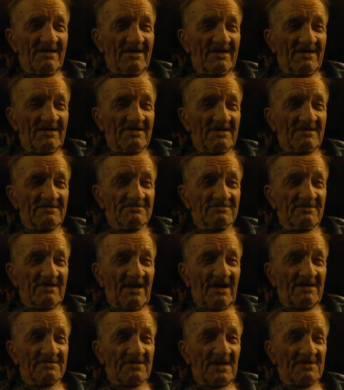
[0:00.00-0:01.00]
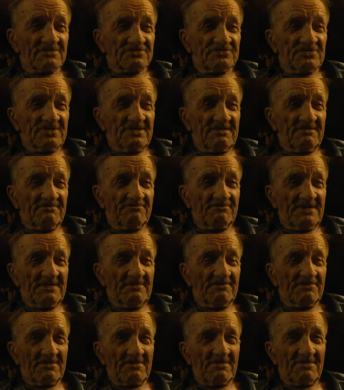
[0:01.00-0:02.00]
I've treated
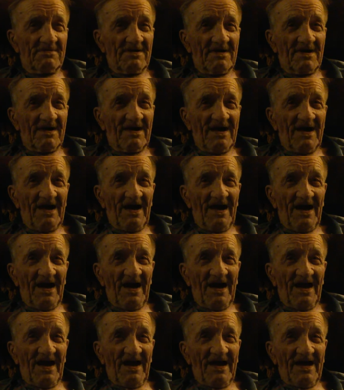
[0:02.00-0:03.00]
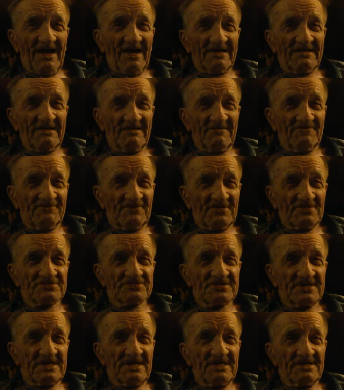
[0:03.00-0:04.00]
people, give them
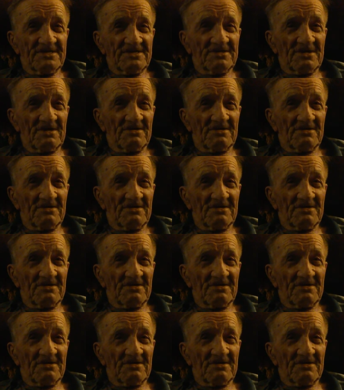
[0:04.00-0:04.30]
first aid,